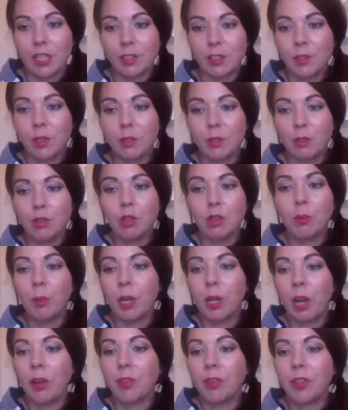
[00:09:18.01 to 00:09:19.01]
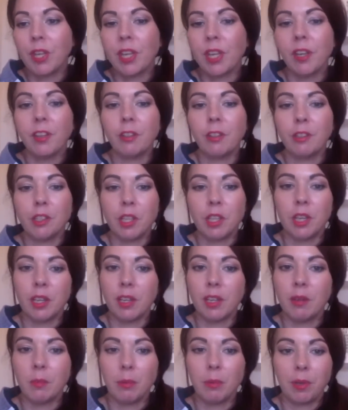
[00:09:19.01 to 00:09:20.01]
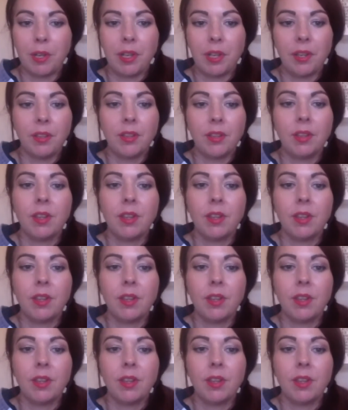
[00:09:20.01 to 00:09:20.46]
So they're super healthy. Your skin can breathe.